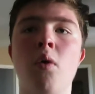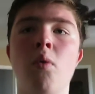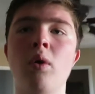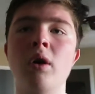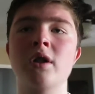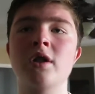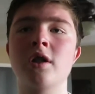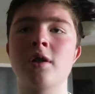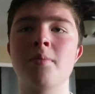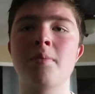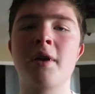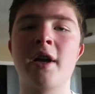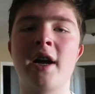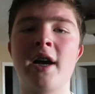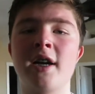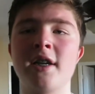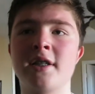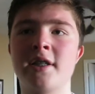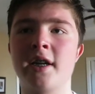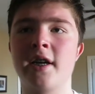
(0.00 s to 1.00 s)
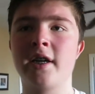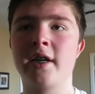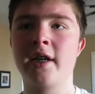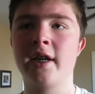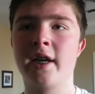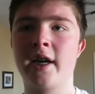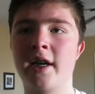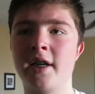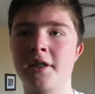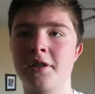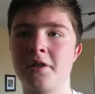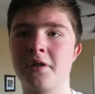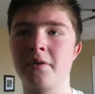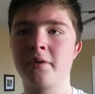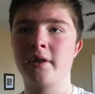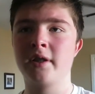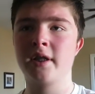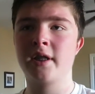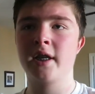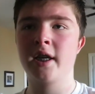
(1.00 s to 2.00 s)
What's up guys, how you guys
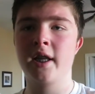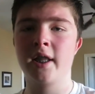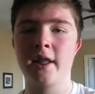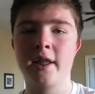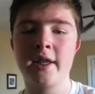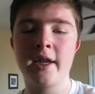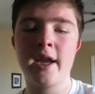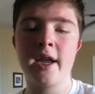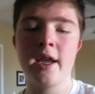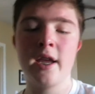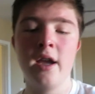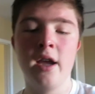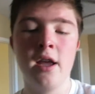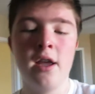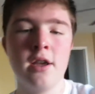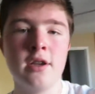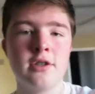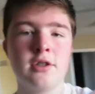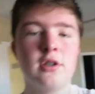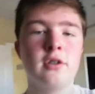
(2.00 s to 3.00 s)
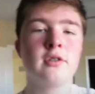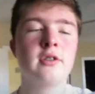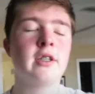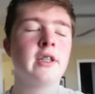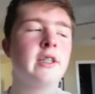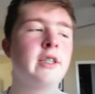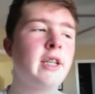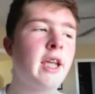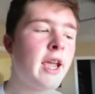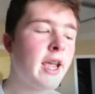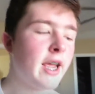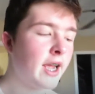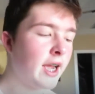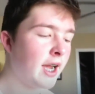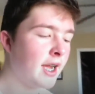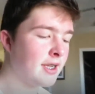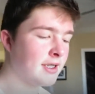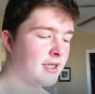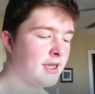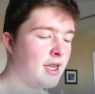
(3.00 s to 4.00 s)
doing today? So today
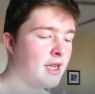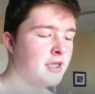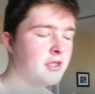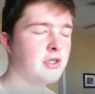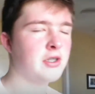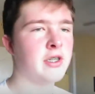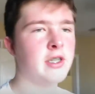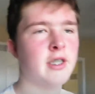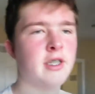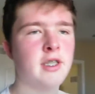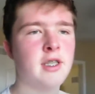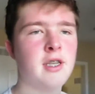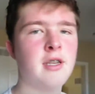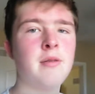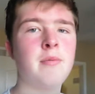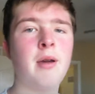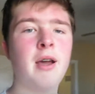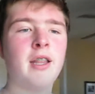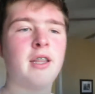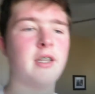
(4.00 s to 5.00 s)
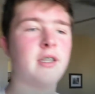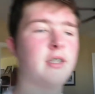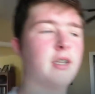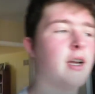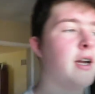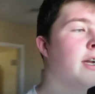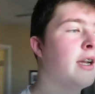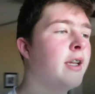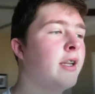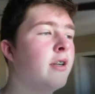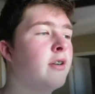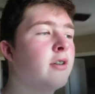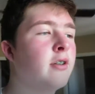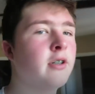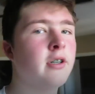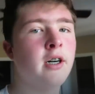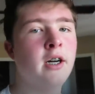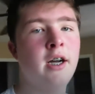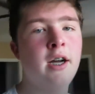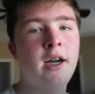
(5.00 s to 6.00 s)
guys, as you can see by the
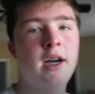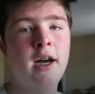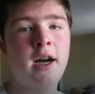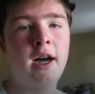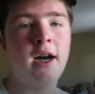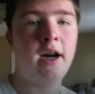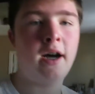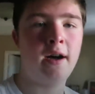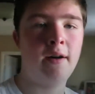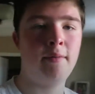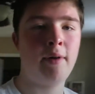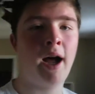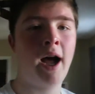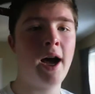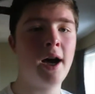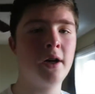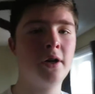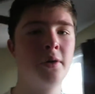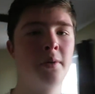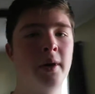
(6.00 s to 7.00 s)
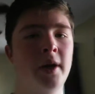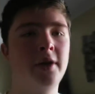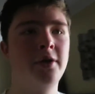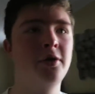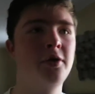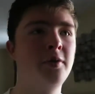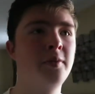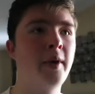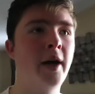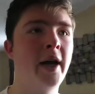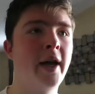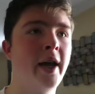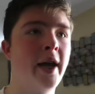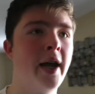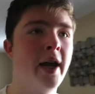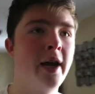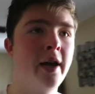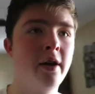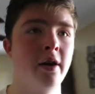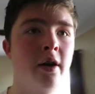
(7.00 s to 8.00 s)
title, um, how do I do my
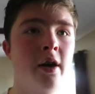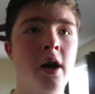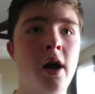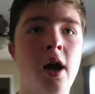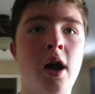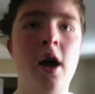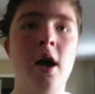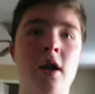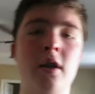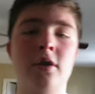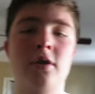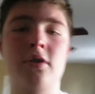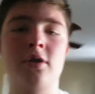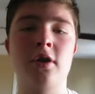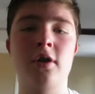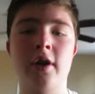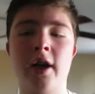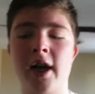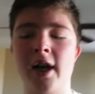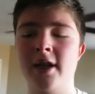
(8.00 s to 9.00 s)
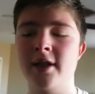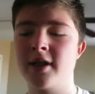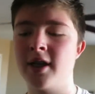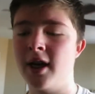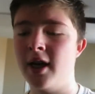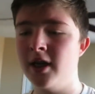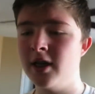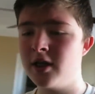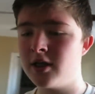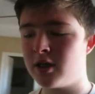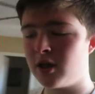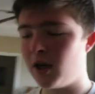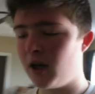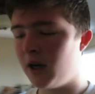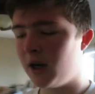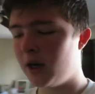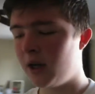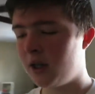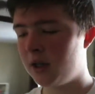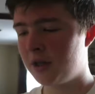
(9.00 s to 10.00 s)
hair? So guys, I just
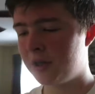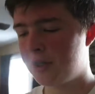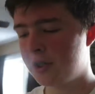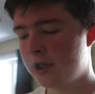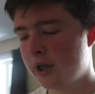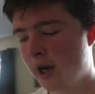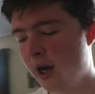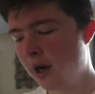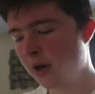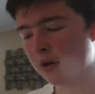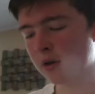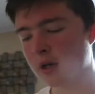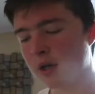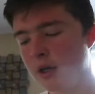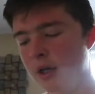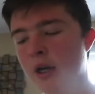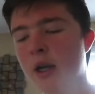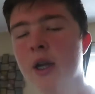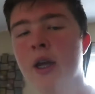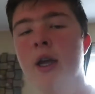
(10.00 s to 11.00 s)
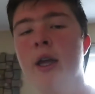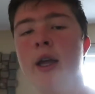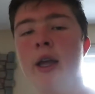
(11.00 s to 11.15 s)
got out of the shower